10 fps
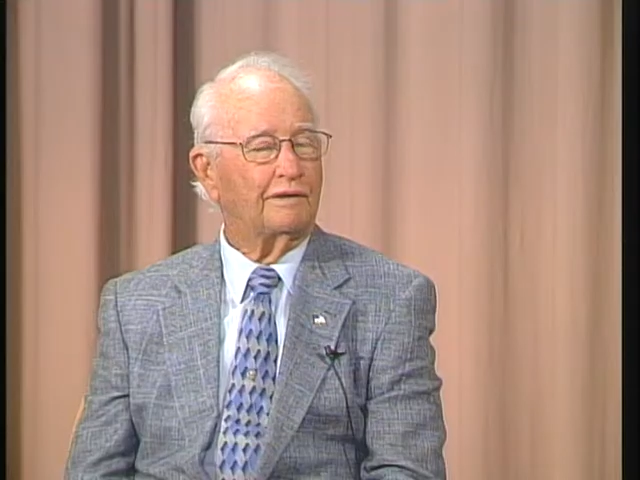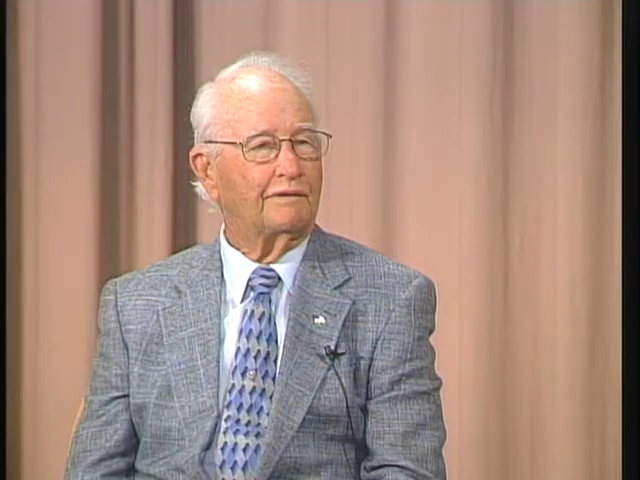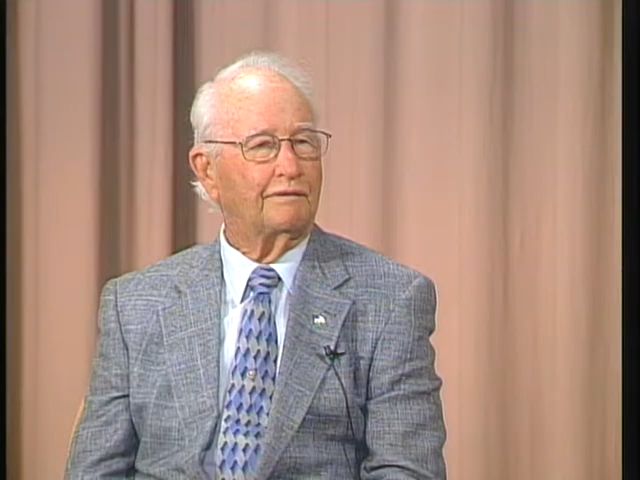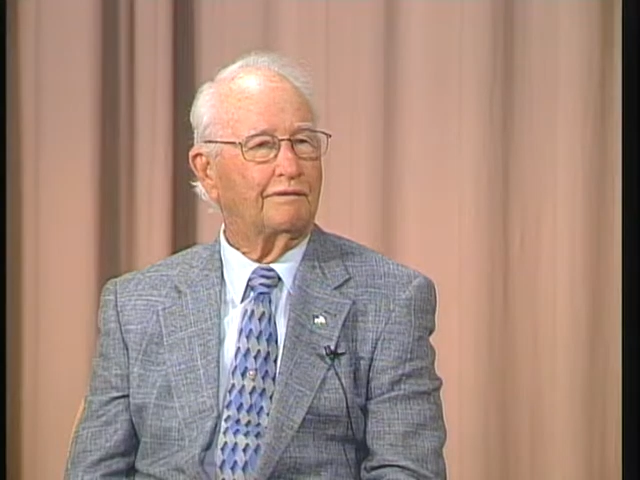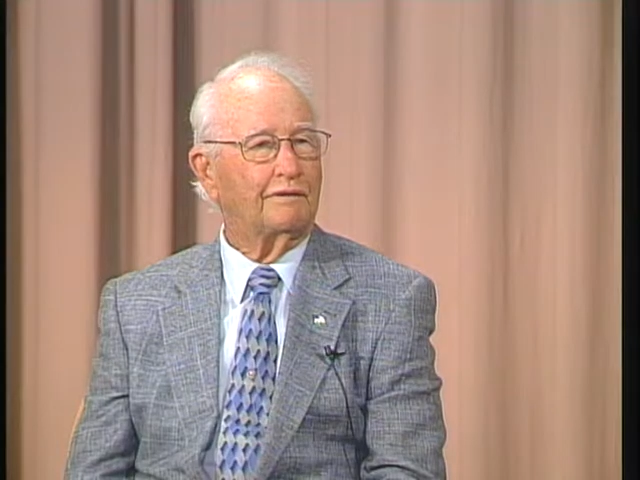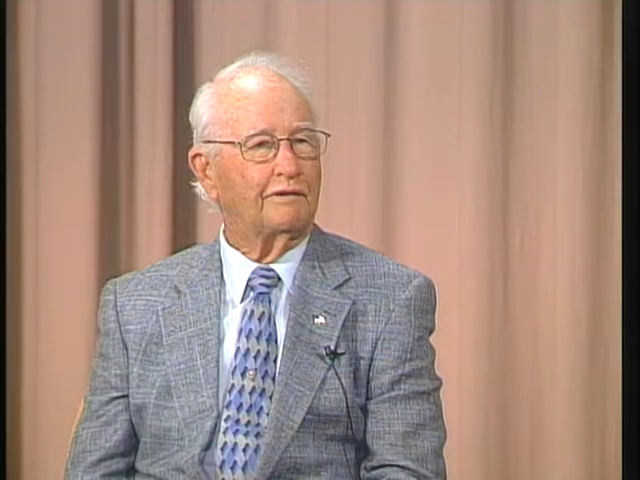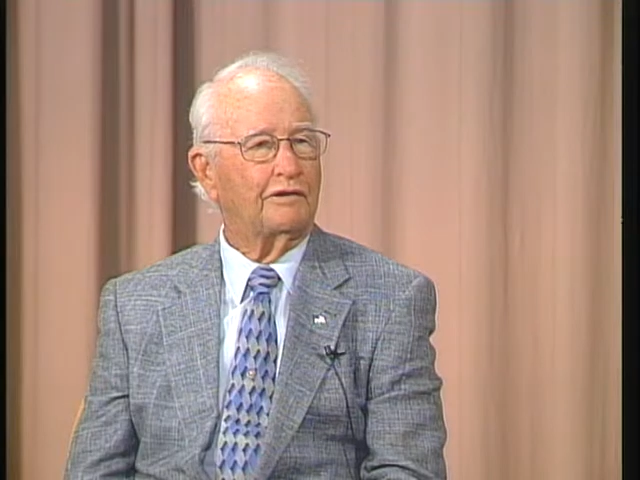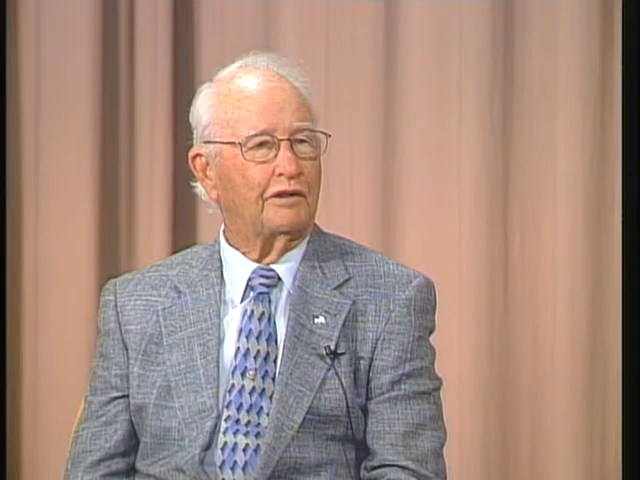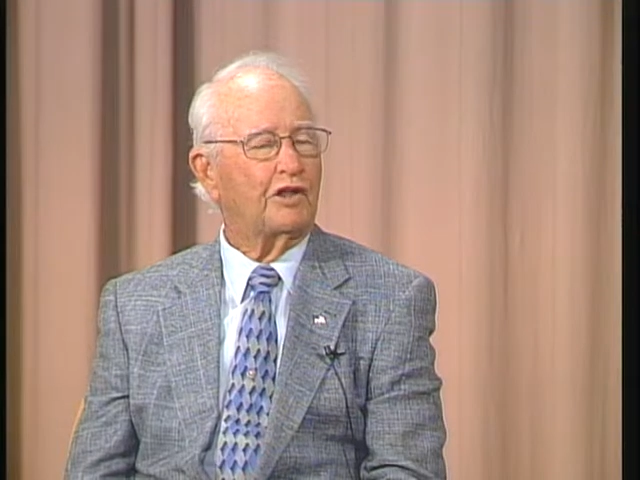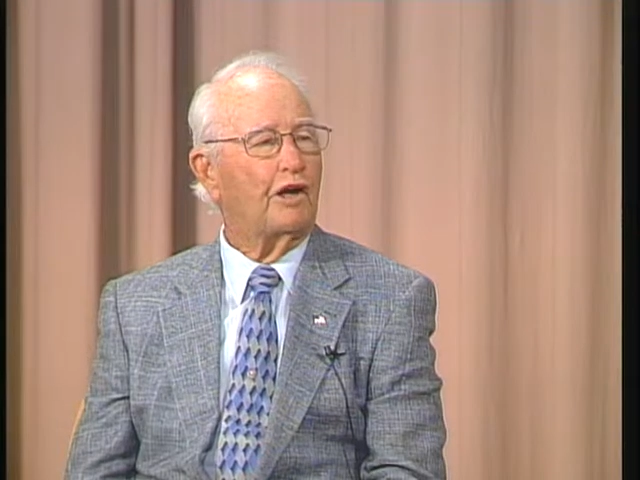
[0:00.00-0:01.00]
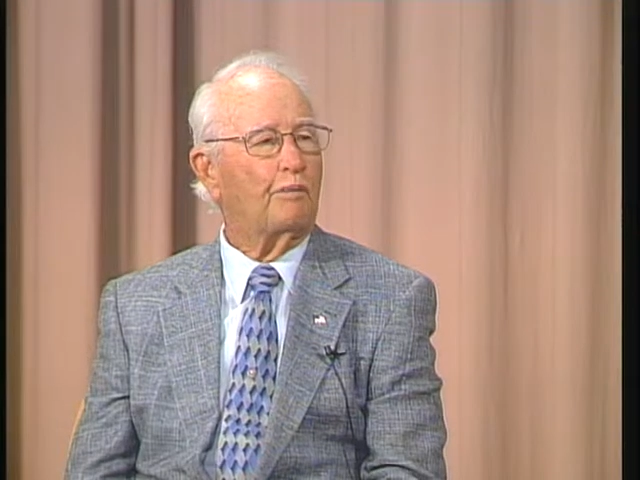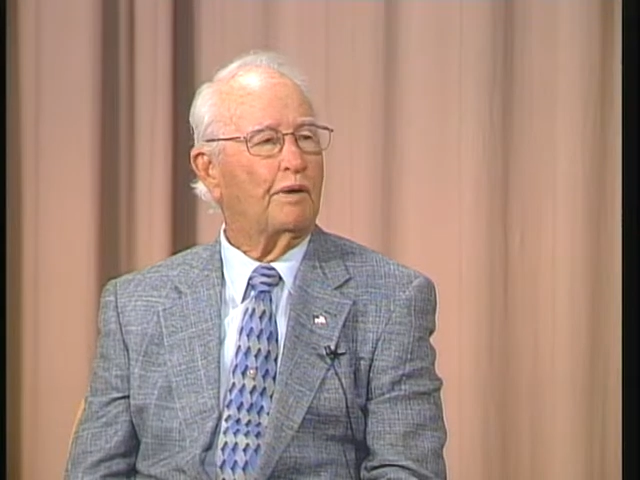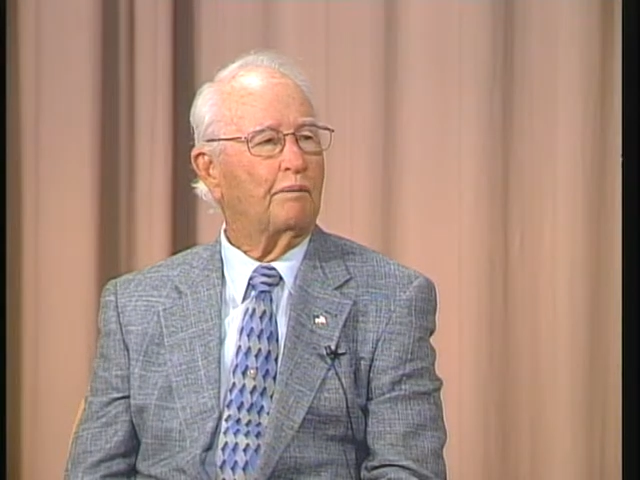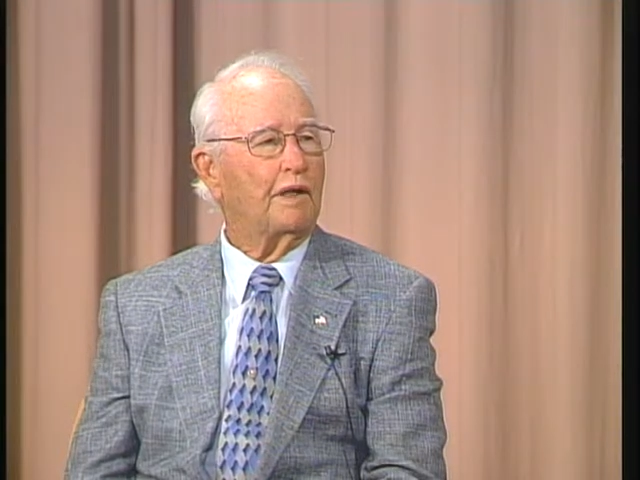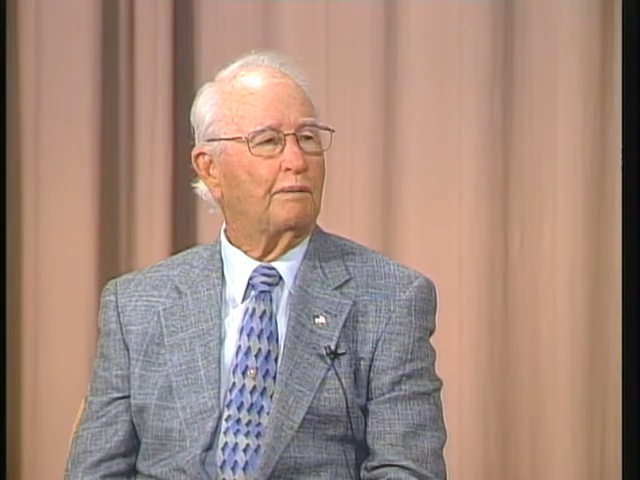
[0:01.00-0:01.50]
uh, just
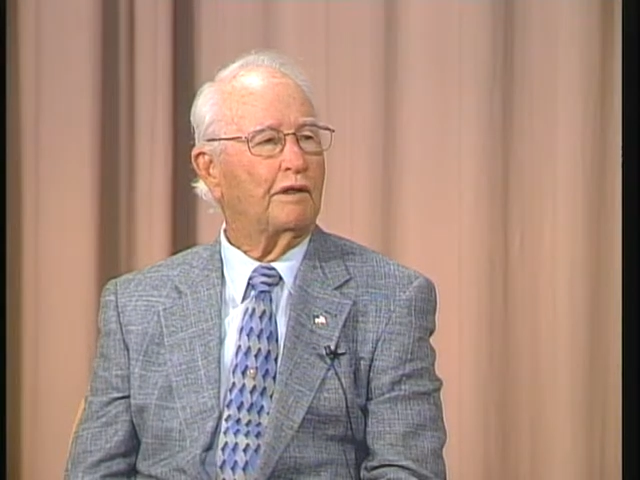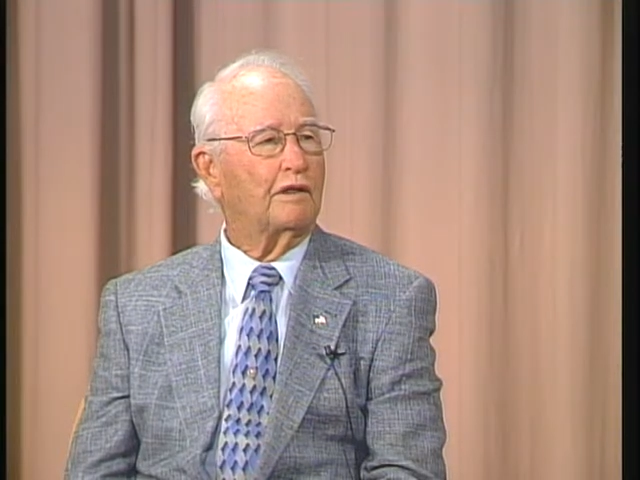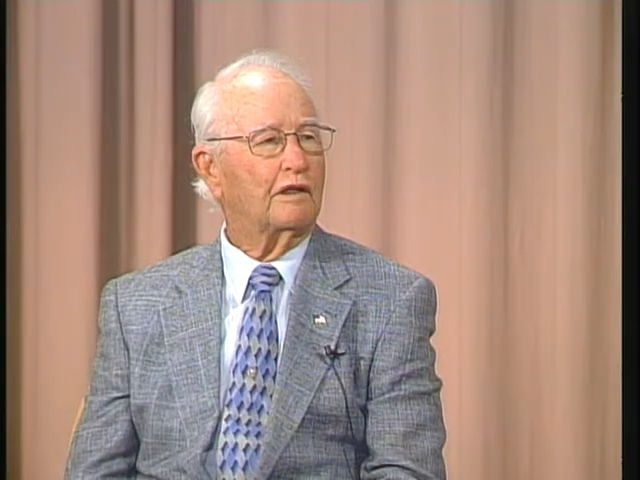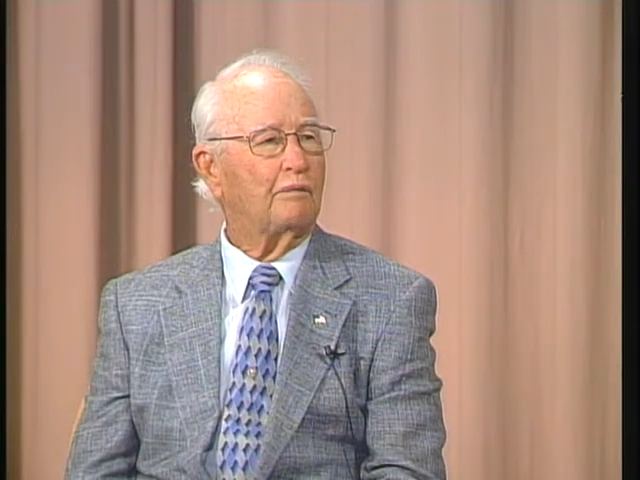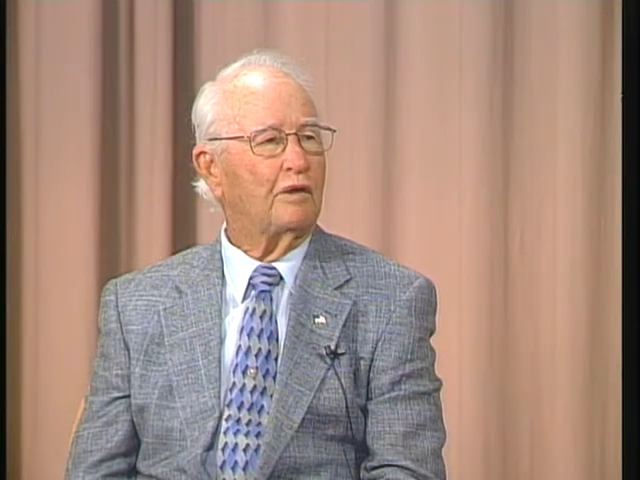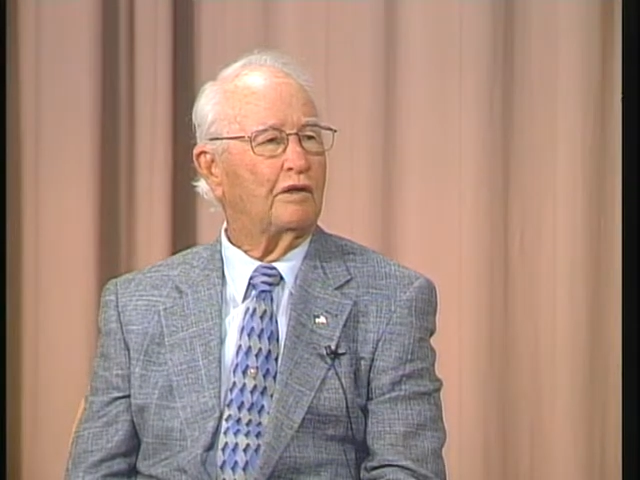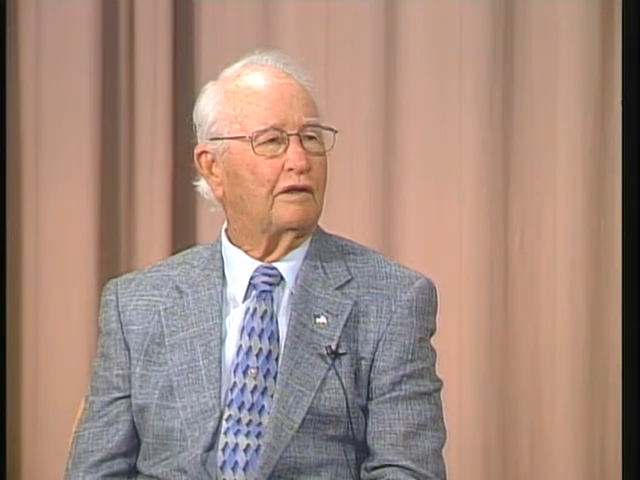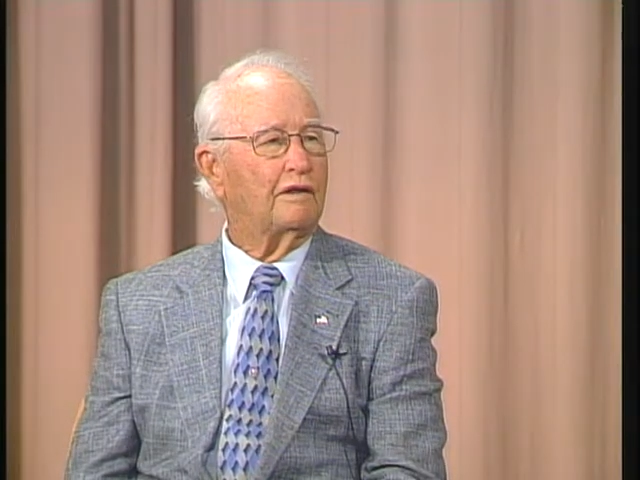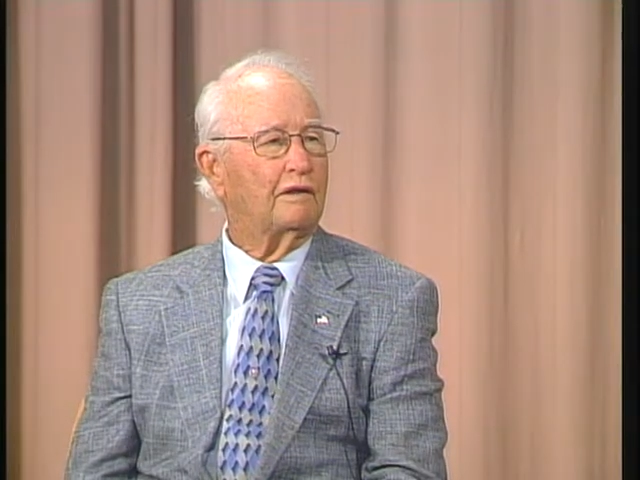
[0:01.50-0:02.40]
helping people in the community.